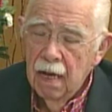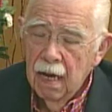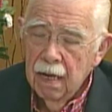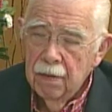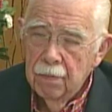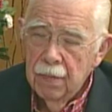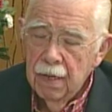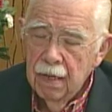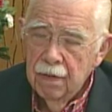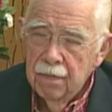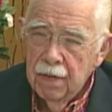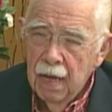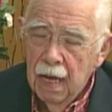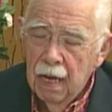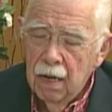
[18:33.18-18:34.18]
I can believe
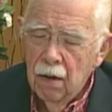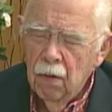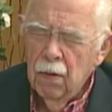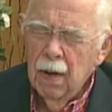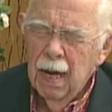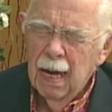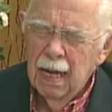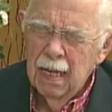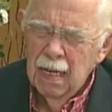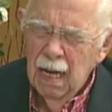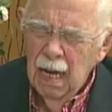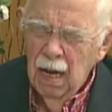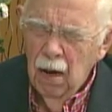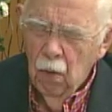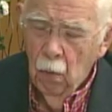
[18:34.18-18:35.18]
that. Okay.
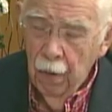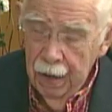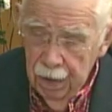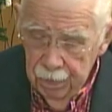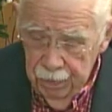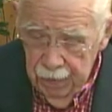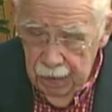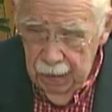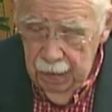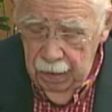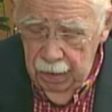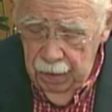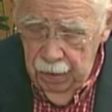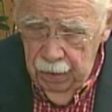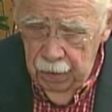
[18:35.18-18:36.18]
Well,
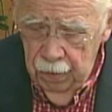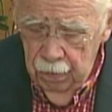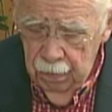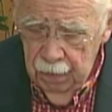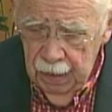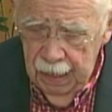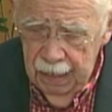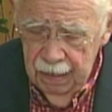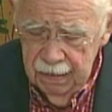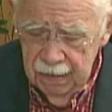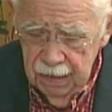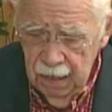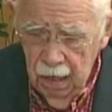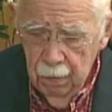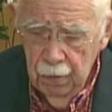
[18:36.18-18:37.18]
you, ladies and
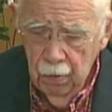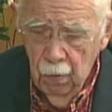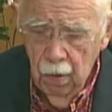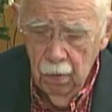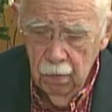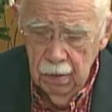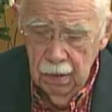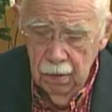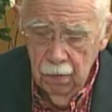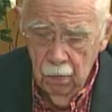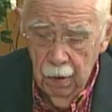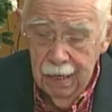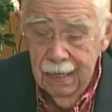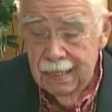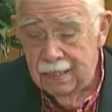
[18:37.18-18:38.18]
gentlemen,
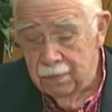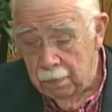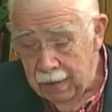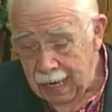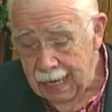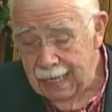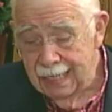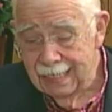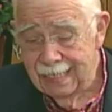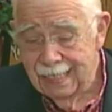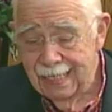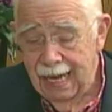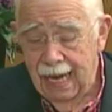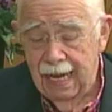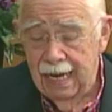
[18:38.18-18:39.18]
what is being
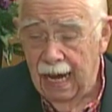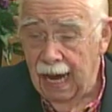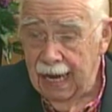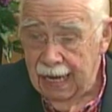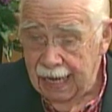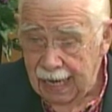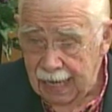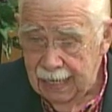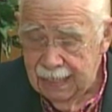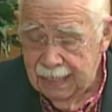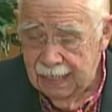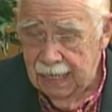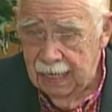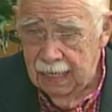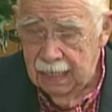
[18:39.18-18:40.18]
said, I guess,
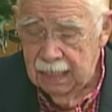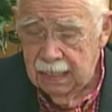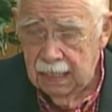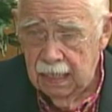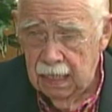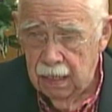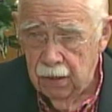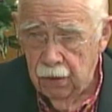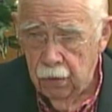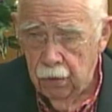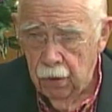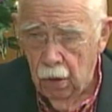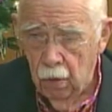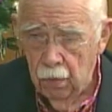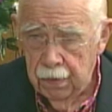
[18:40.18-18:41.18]
is that,
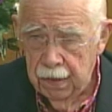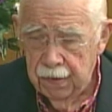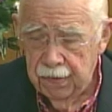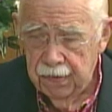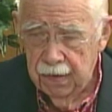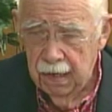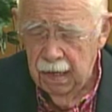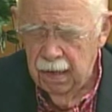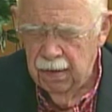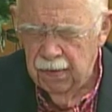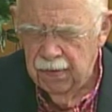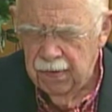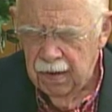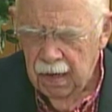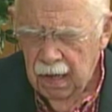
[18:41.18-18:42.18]
this
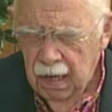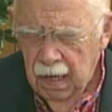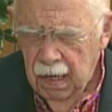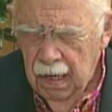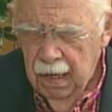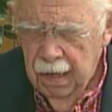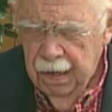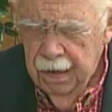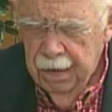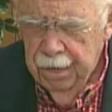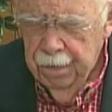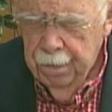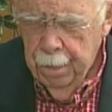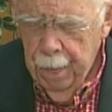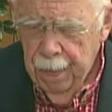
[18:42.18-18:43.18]
is
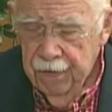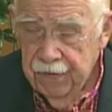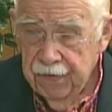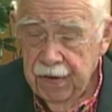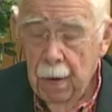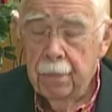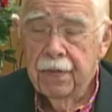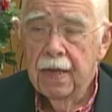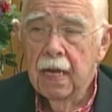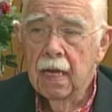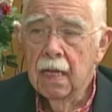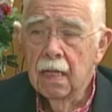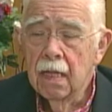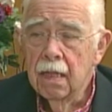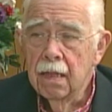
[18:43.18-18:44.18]

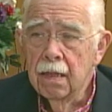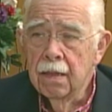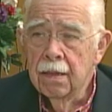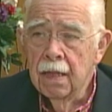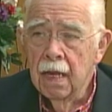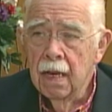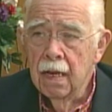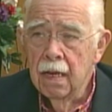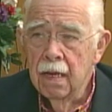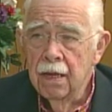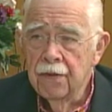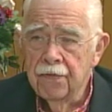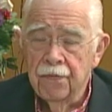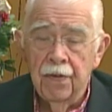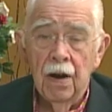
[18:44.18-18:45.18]
something that
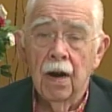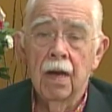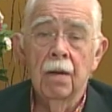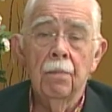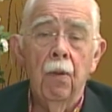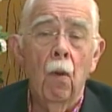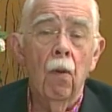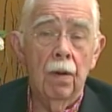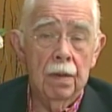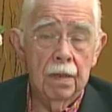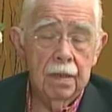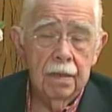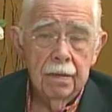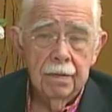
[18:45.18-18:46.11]
is very important.